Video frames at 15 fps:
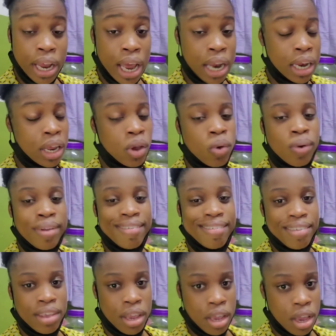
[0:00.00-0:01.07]
and he
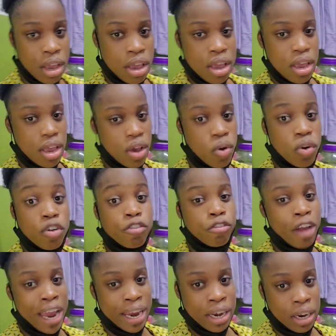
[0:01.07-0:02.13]
could
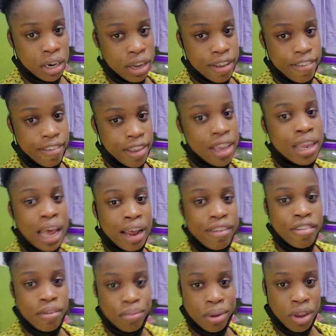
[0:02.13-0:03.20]
finally see that
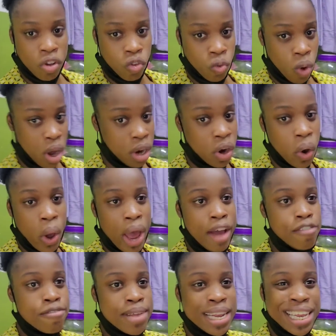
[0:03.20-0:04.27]
something is wrong. Now,
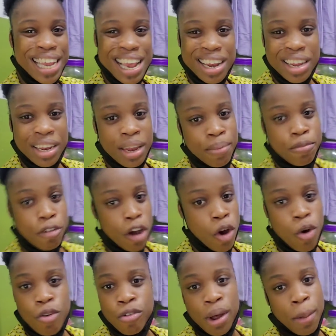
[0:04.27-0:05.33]
I've been telling them for
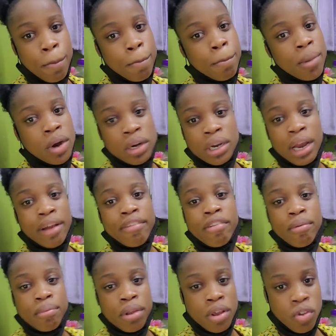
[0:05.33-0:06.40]
over a month that
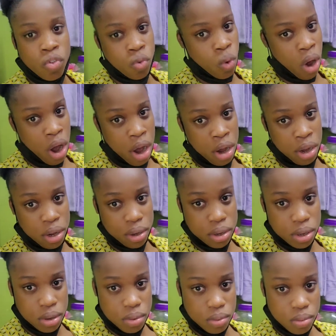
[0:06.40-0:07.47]
something is wrong.
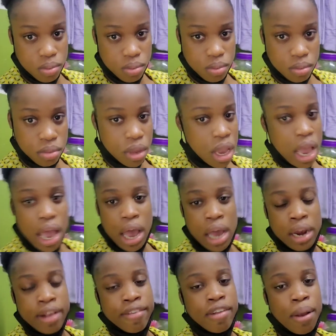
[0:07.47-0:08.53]
And
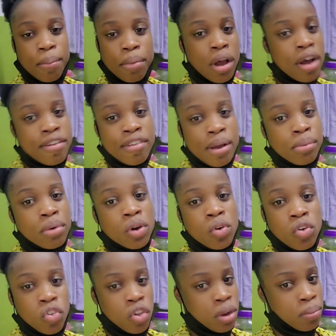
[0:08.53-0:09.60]
it's not because I'm
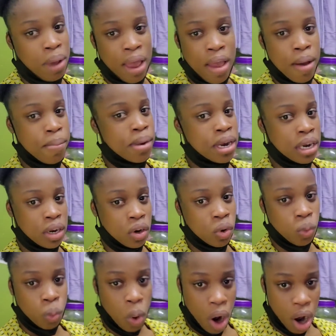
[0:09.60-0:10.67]
losing my ability to
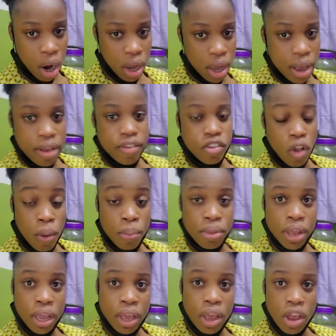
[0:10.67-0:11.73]
walk.
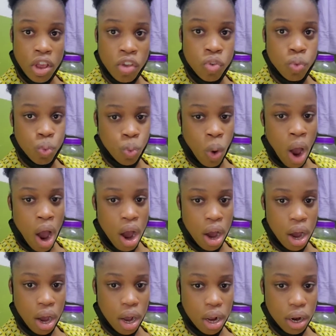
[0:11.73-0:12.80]
Something is
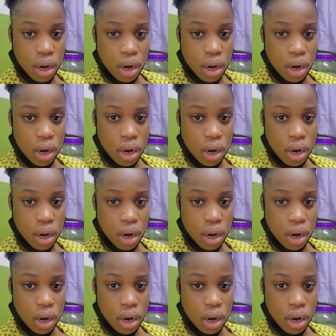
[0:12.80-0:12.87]
wrong.